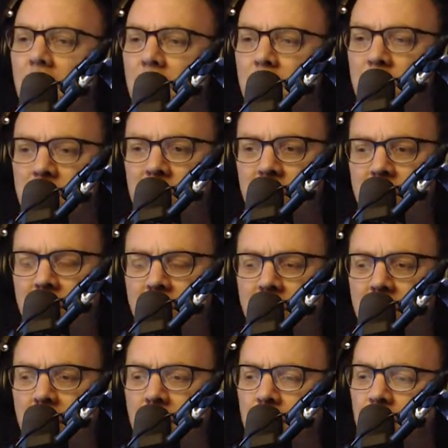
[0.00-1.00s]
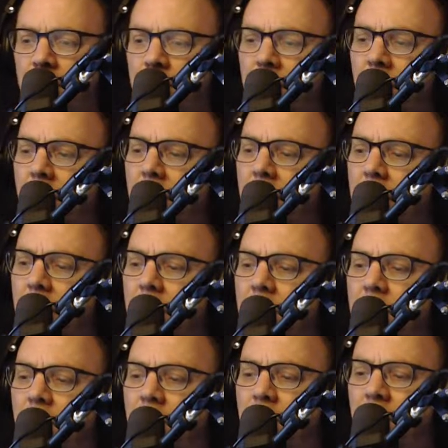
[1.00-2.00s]
particular
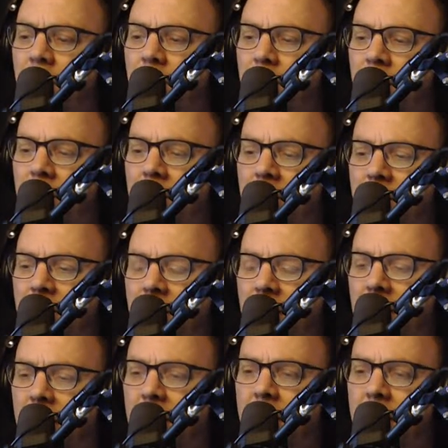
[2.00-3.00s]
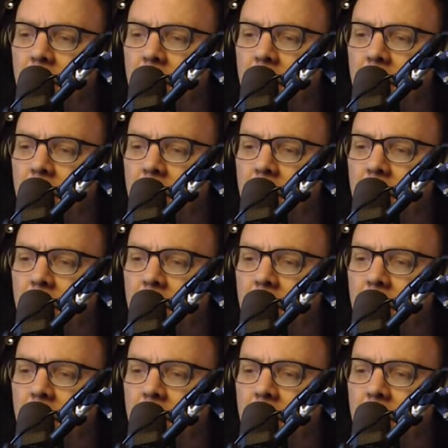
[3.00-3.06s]
form of uh,